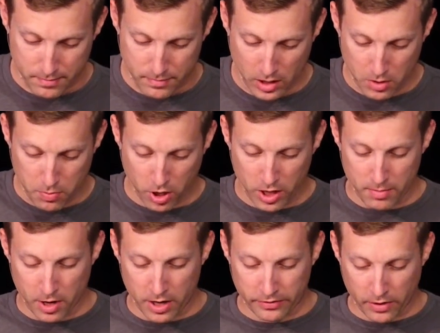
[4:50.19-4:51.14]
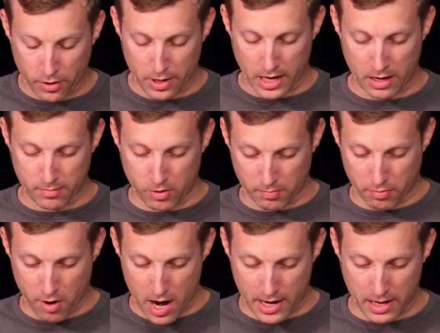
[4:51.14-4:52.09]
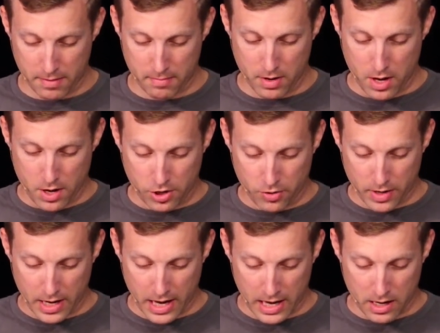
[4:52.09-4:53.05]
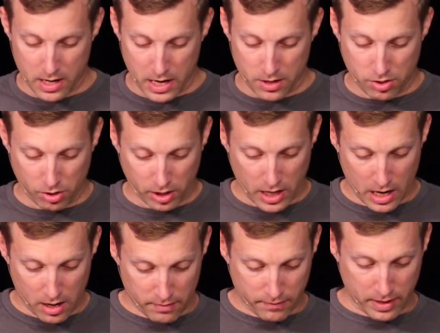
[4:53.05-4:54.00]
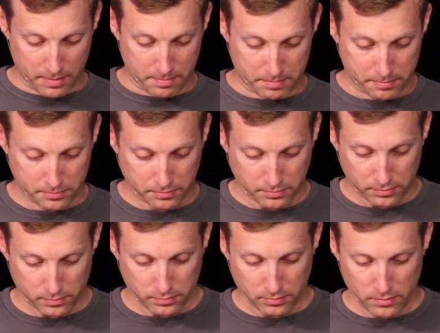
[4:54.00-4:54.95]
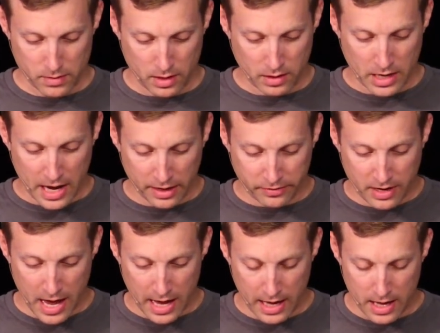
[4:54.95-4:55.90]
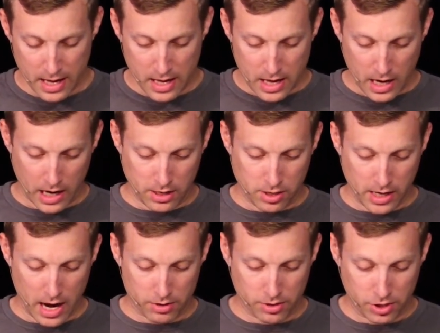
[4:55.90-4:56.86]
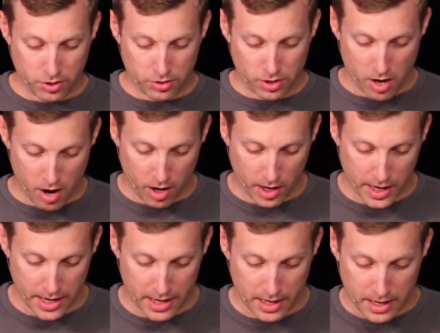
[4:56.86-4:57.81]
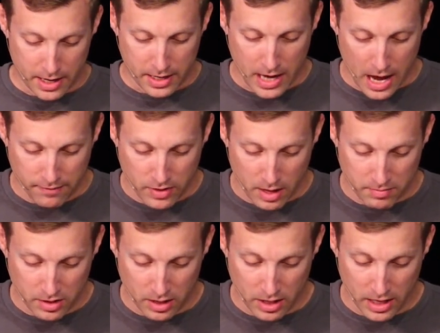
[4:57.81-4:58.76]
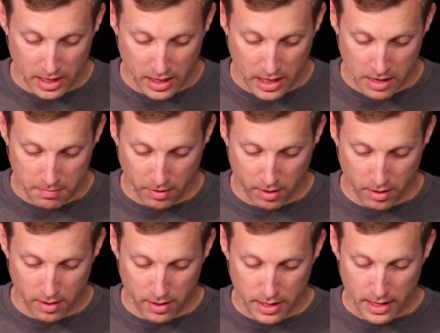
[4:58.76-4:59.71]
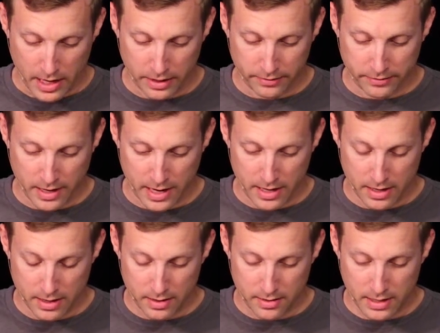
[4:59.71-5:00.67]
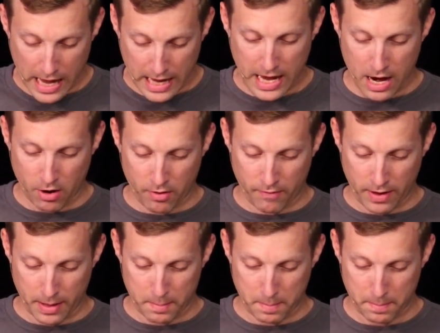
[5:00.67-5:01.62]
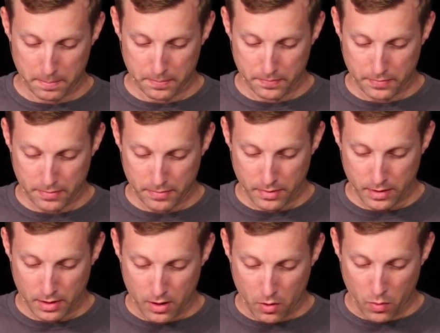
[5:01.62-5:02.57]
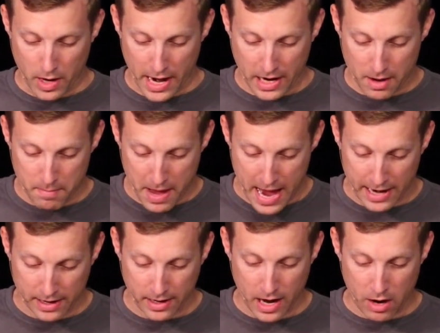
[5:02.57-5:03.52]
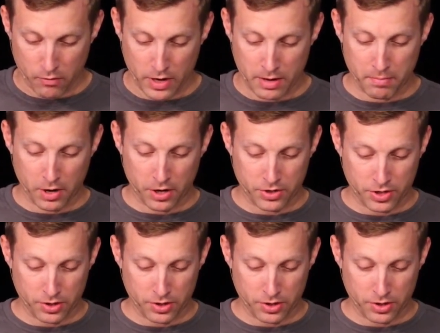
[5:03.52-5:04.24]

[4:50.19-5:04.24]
Then he put him on his own animal, brought him to an inn, and took care of him. The next day, he took out 2 denarii, gave them to the innkeeper, and said, take care of him. When I come back, I'll reimburse